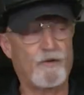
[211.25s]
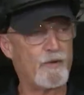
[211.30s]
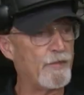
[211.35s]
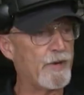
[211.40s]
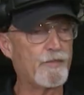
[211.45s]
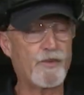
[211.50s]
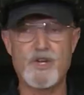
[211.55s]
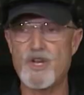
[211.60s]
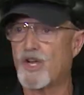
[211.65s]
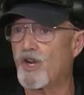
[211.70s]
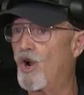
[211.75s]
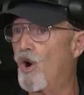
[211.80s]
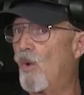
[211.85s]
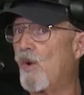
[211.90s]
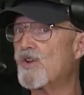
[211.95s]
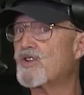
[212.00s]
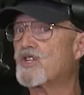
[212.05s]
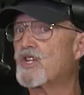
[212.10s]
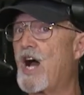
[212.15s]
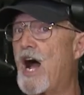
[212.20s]
Remember, you can
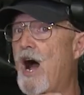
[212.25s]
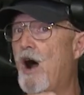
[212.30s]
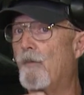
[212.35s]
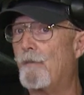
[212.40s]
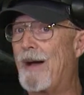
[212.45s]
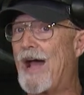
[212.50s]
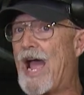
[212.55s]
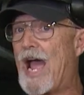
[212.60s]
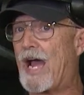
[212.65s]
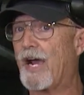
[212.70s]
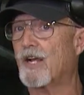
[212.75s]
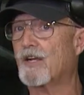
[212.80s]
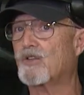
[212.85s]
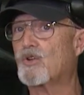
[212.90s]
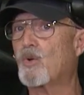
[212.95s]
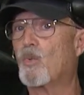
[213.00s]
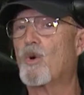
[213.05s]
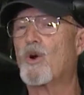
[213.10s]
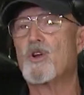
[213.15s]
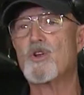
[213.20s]
always dial back
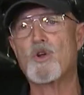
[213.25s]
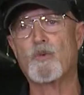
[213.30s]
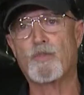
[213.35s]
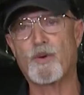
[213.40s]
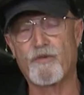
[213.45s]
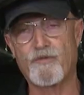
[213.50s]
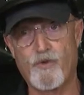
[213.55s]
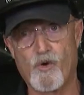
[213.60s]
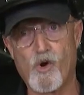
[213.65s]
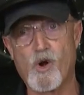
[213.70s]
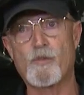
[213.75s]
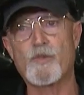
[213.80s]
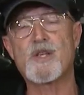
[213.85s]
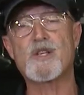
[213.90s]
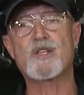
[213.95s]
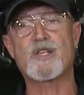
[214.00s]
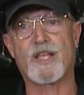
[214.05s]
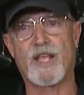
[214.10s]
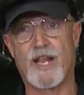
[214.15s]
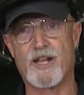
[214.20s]
to where your
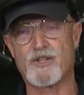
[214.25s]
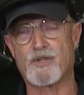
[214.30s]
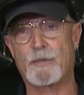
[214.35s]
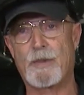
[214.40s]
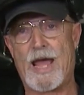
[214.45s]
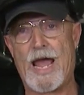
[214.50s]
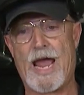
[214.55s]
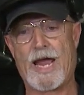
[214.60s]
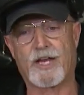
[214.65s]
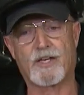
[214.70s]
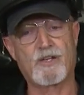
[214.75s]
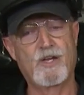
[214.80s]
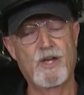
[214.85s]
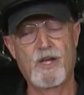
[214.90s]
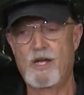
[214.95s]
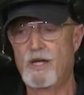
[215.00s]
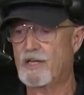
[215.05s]
performance is at its max.